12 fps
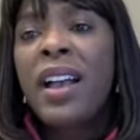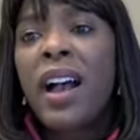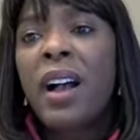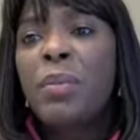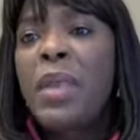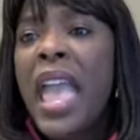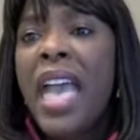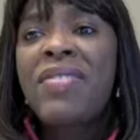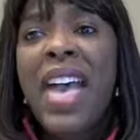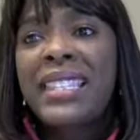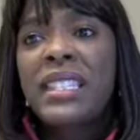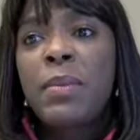And
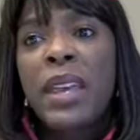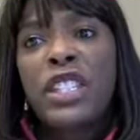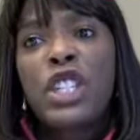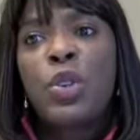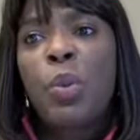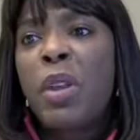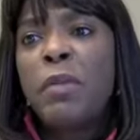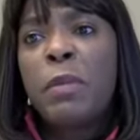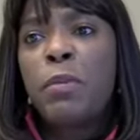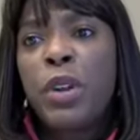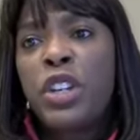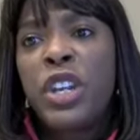that's the message that we've
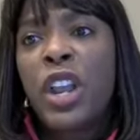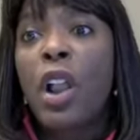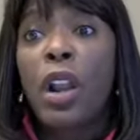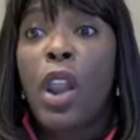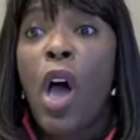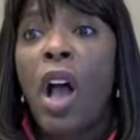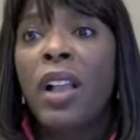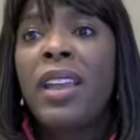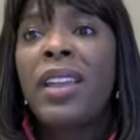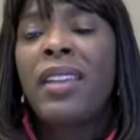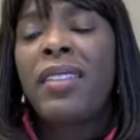been preaching all along,